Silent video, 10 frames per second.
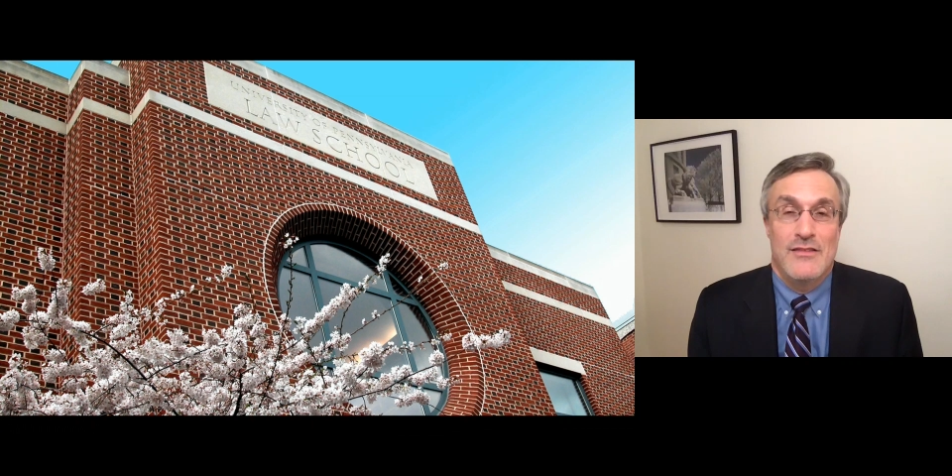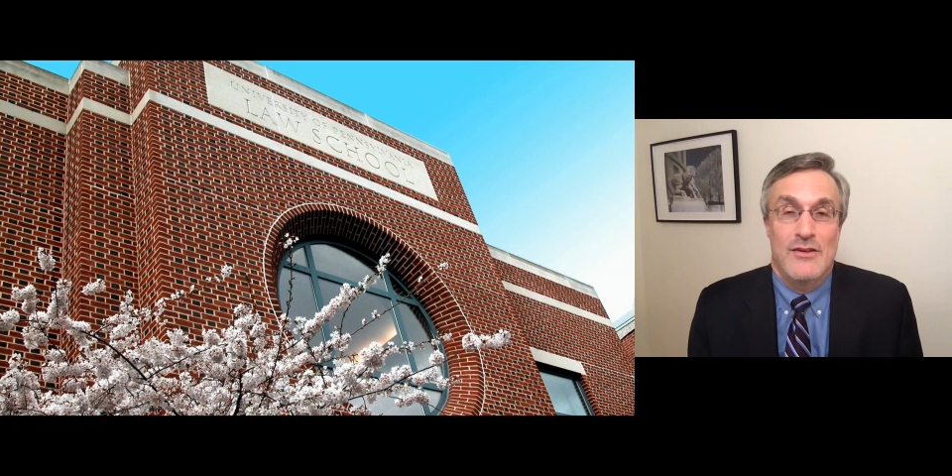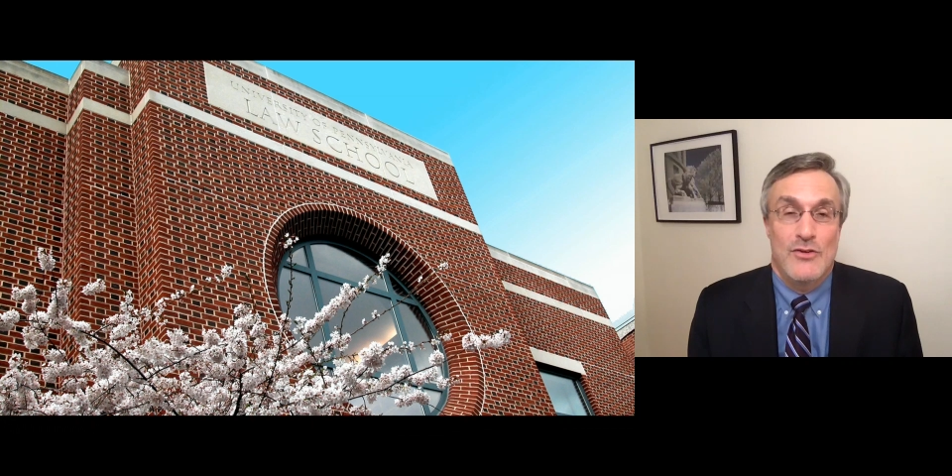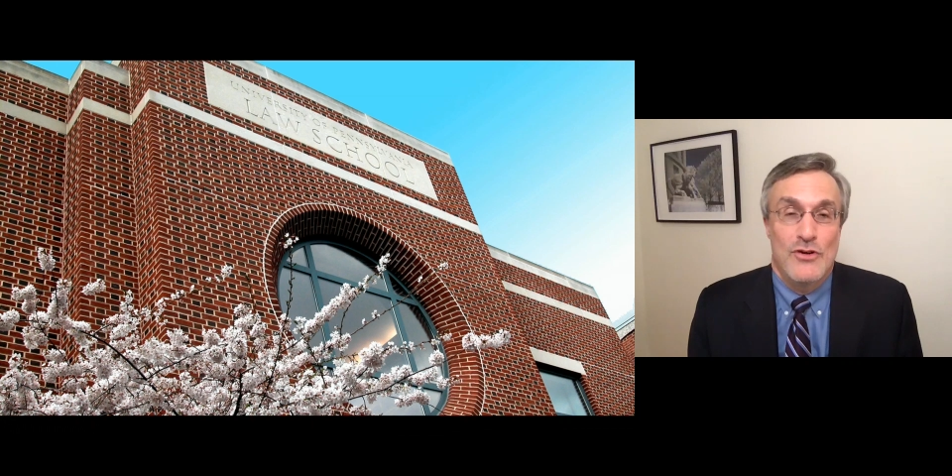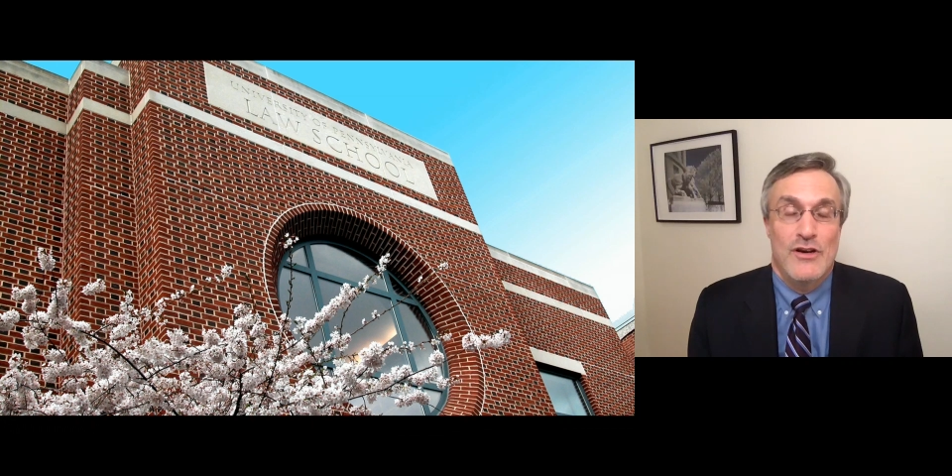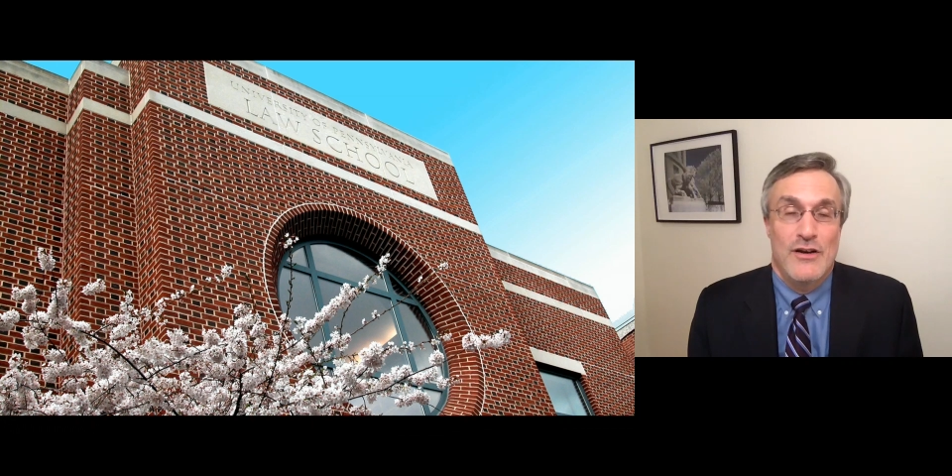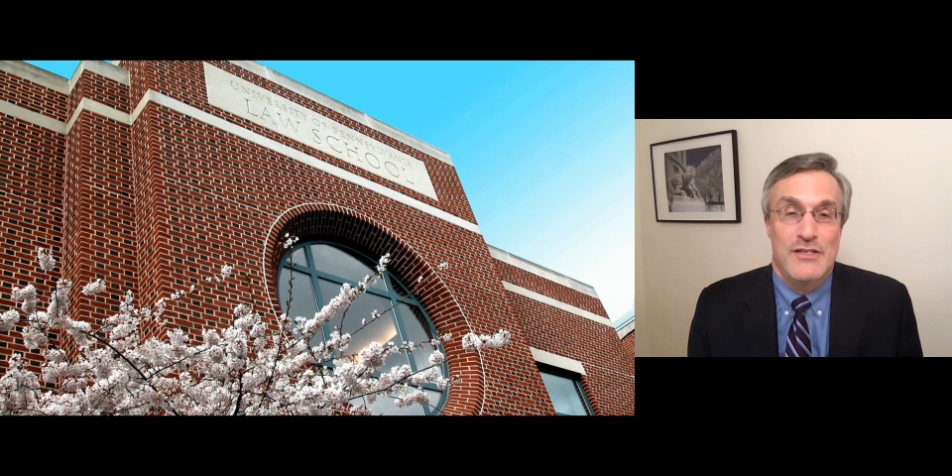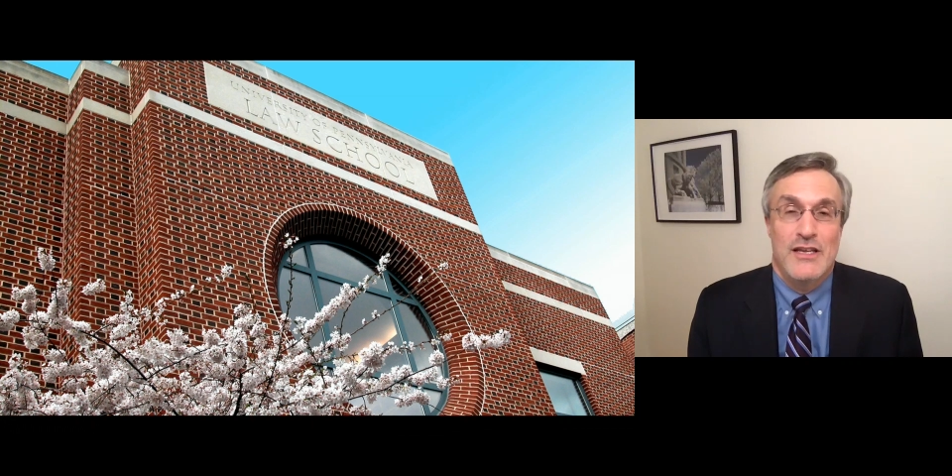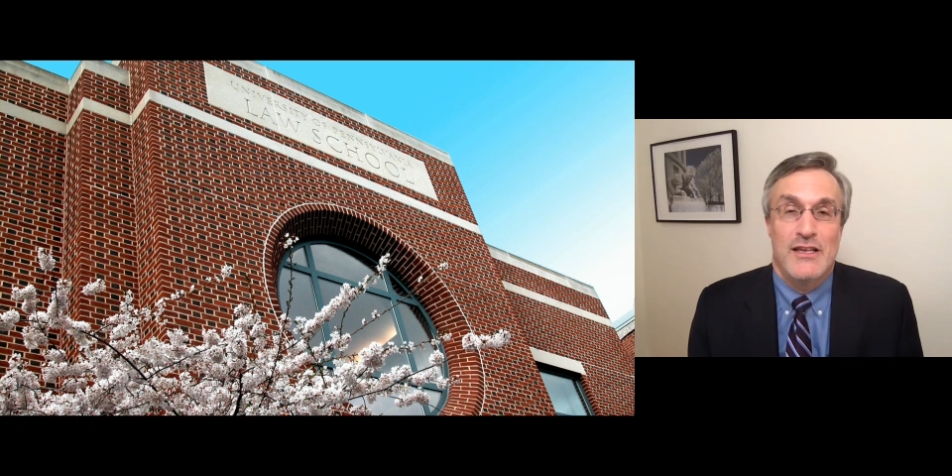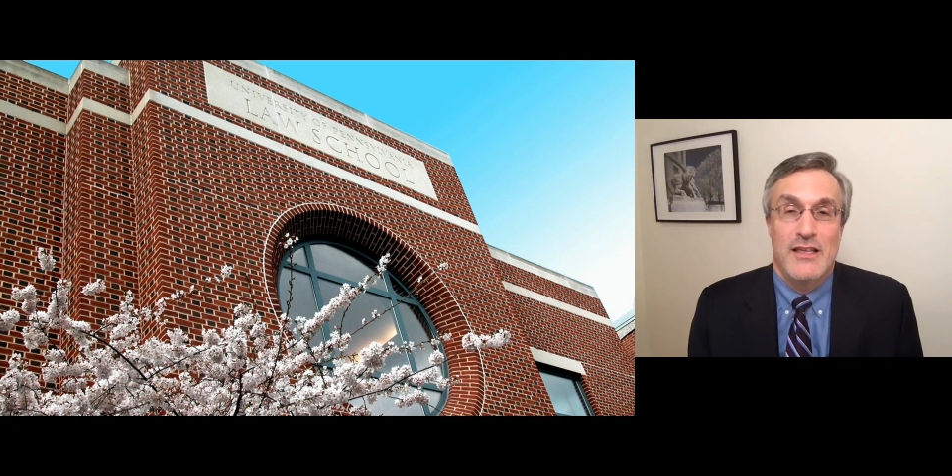the court
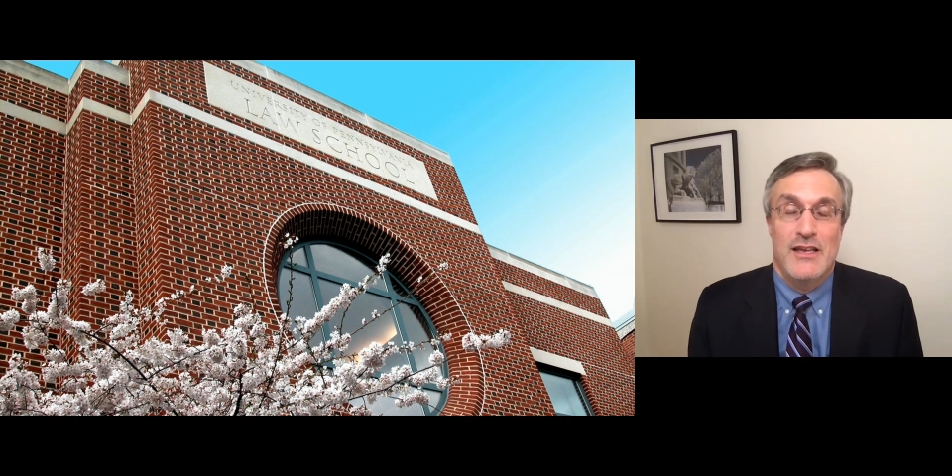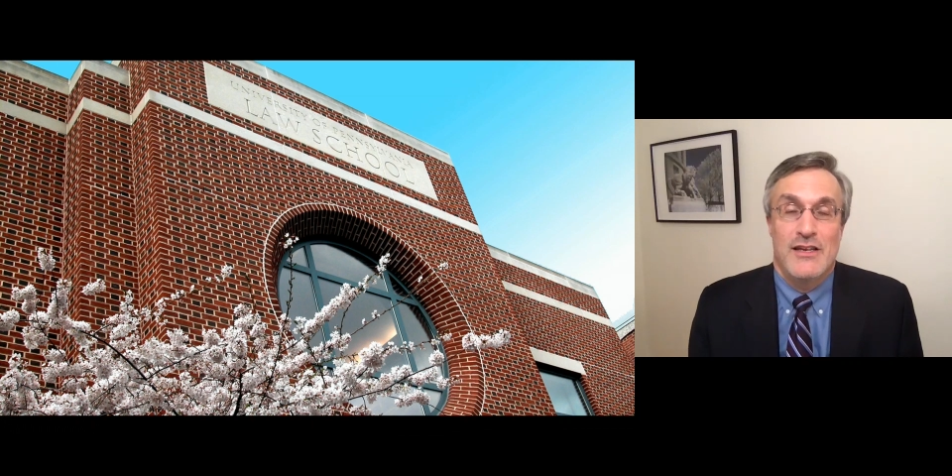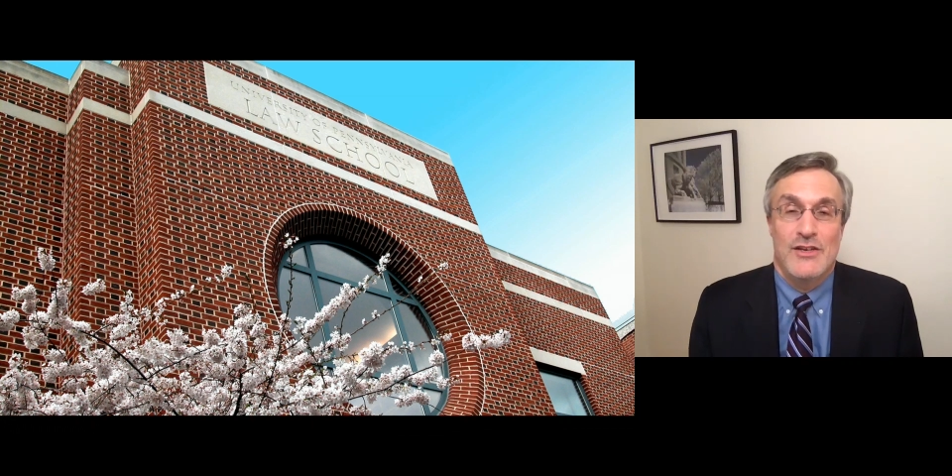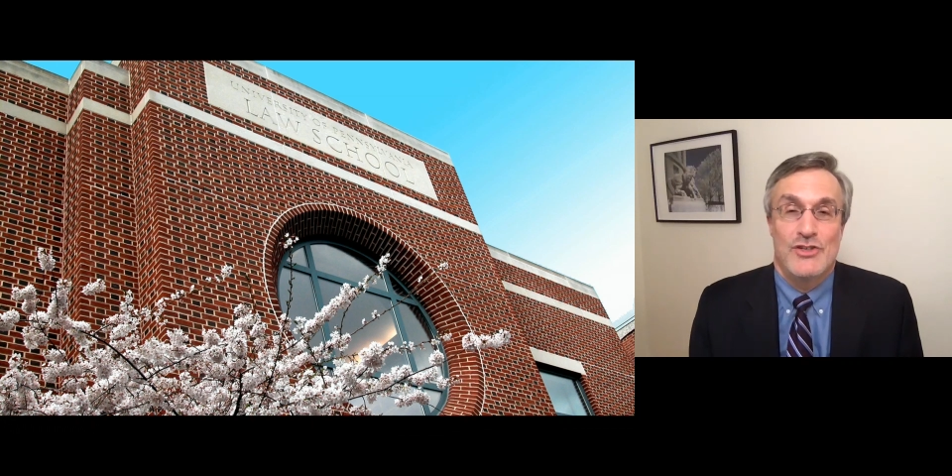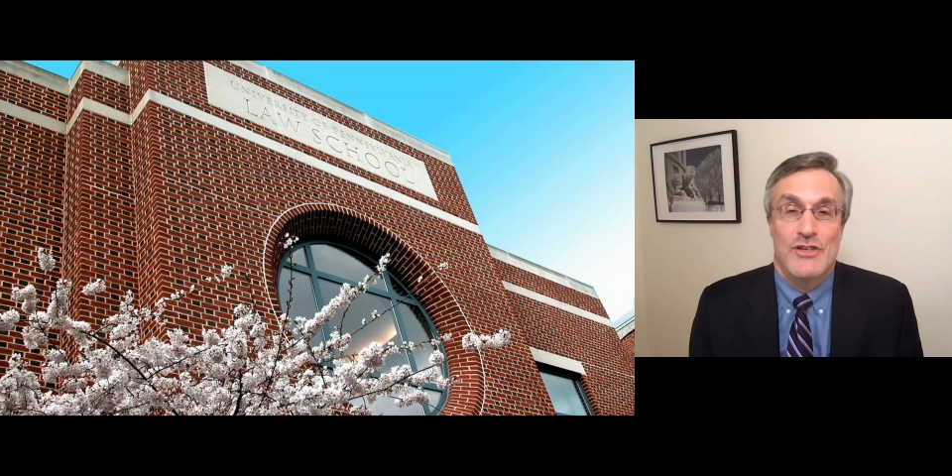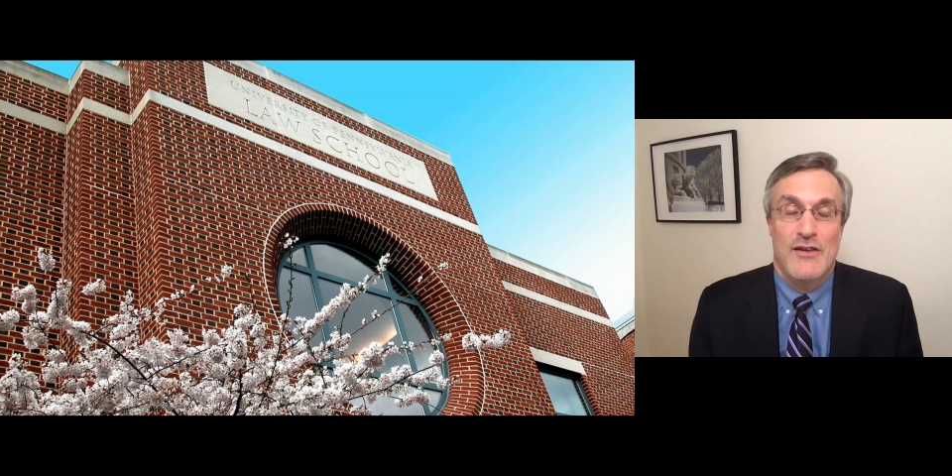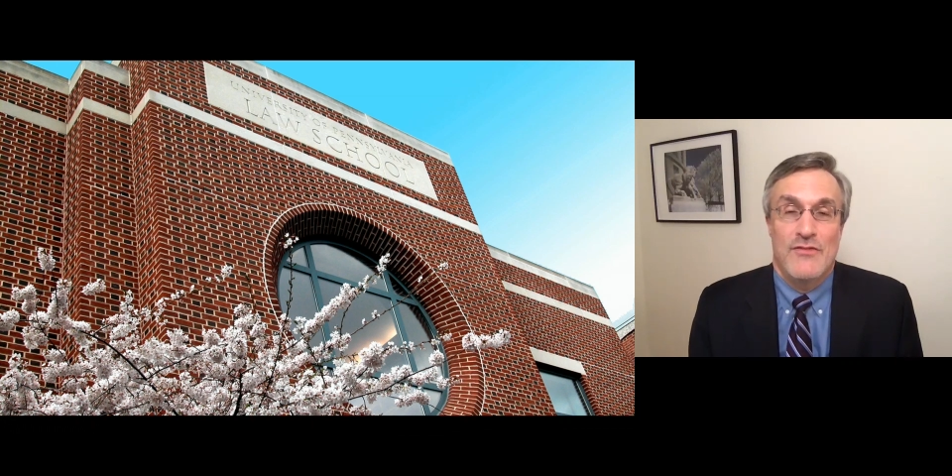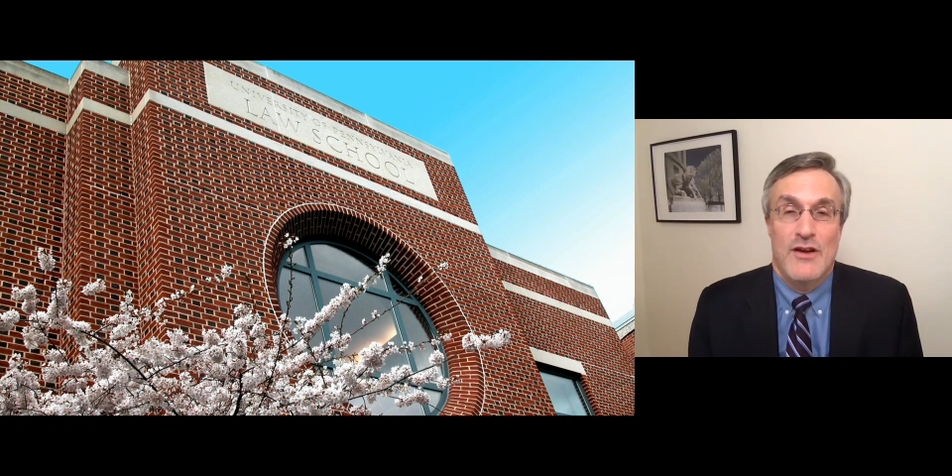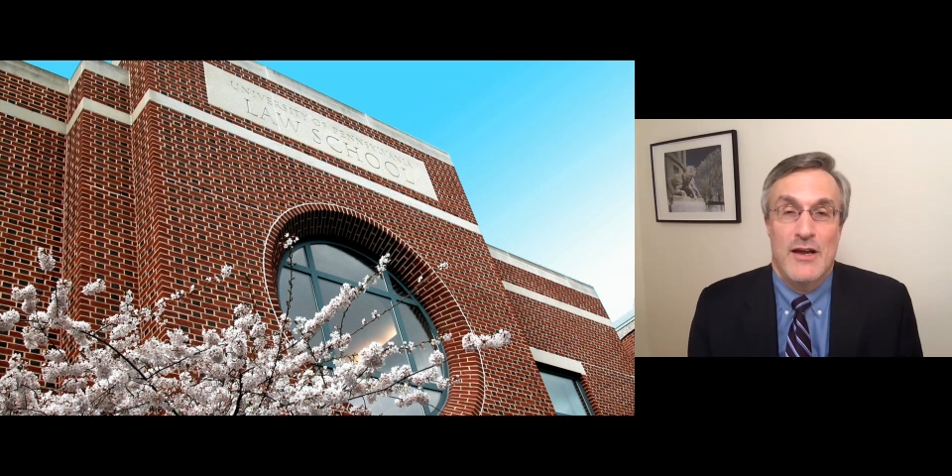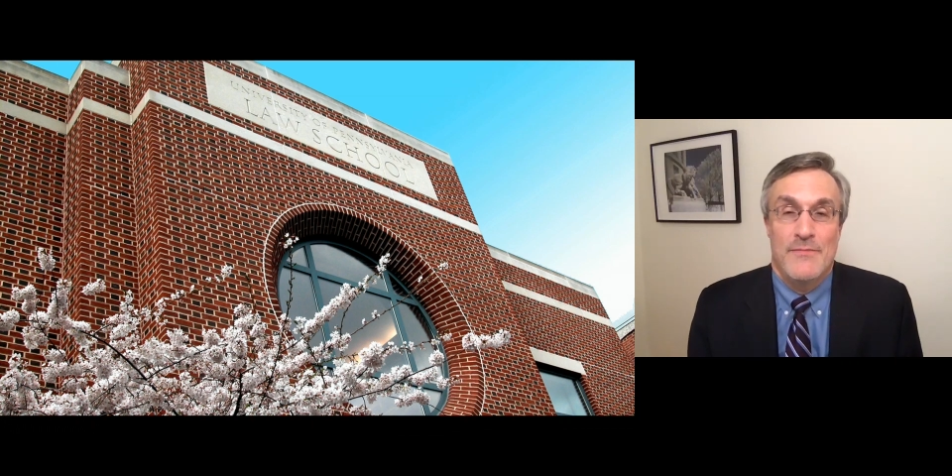articulated in
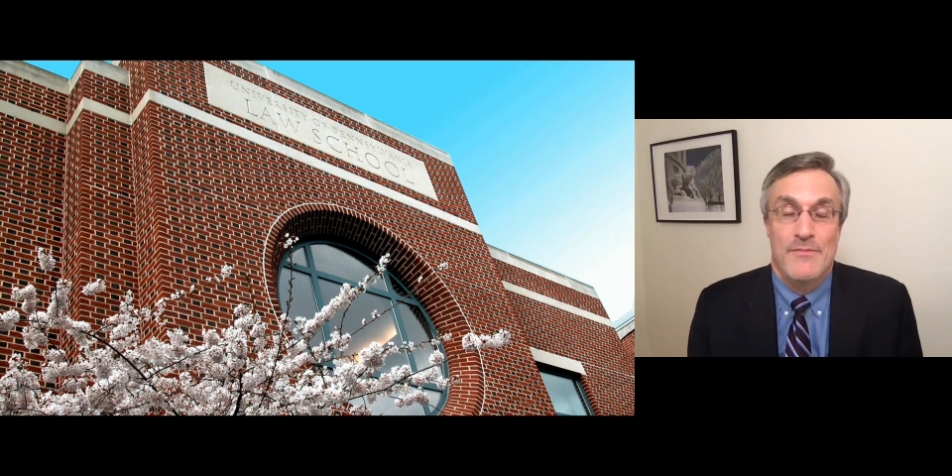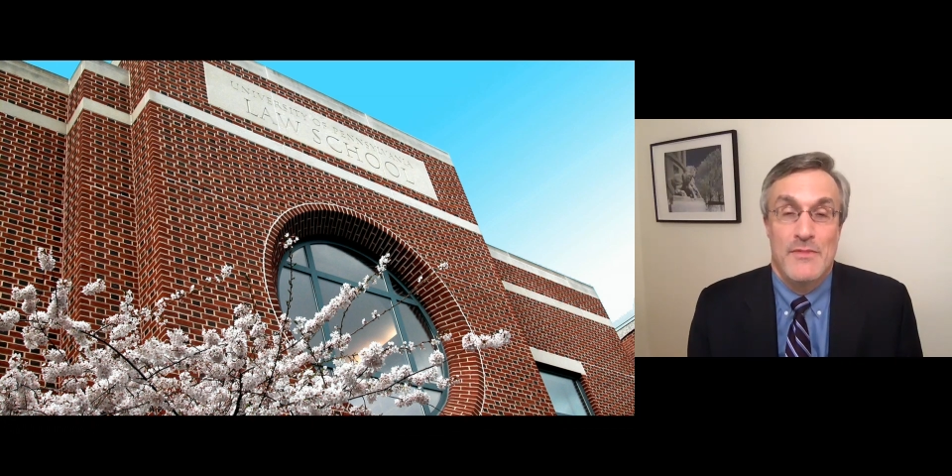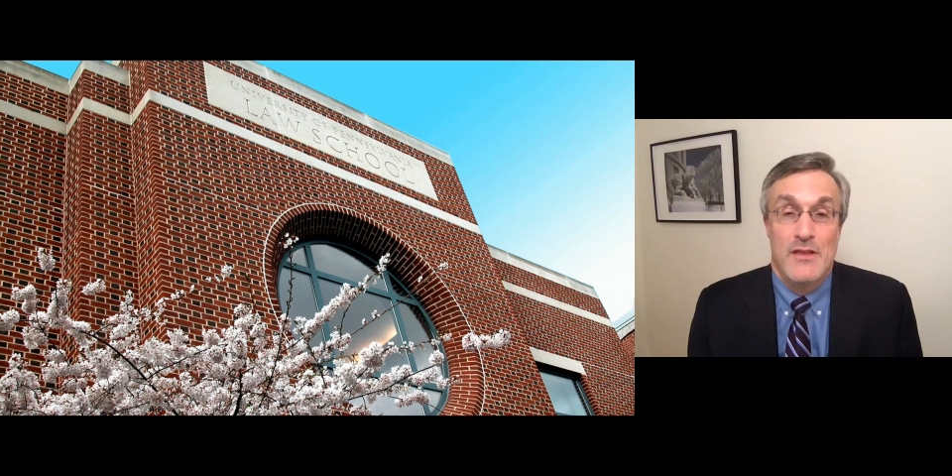Chevron